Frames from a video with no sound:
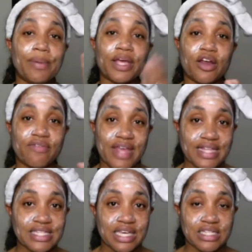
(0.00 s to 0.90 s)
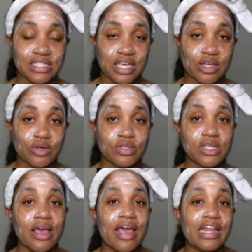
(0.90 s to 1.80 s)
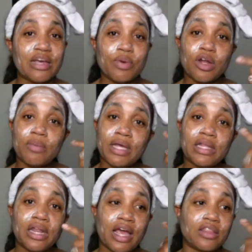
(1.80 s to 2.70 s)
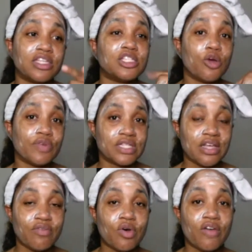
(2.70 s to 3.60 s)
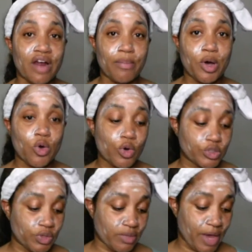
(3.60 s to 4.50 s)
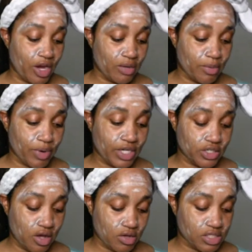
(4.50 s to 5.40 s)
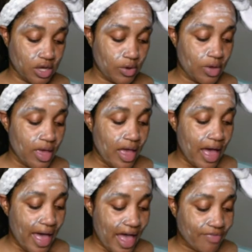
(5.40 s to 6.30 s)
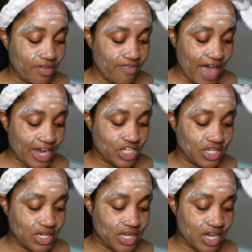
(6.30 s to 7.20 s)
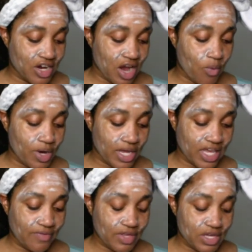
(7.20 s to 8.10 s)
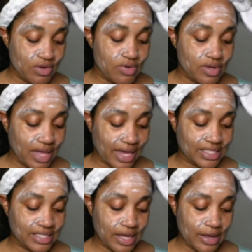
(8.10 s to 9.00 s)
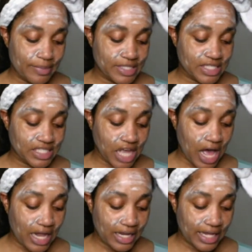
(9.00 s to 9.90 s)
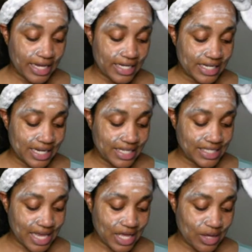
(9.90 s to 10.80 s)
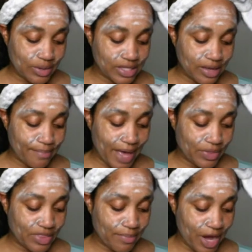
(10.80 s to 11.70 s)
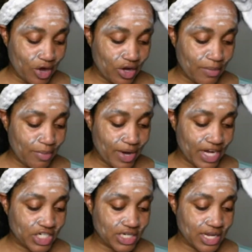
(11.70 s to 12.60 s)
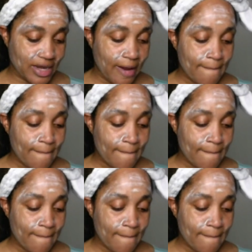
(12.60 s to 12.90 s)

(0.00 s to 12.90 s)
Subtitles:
layer of dead skin cells. And then we're going to be cleaning out the surface level of our pores with the microdermabrasion also. I have the fact sheet here. I want to give you like some solid details about the microdermabrasion.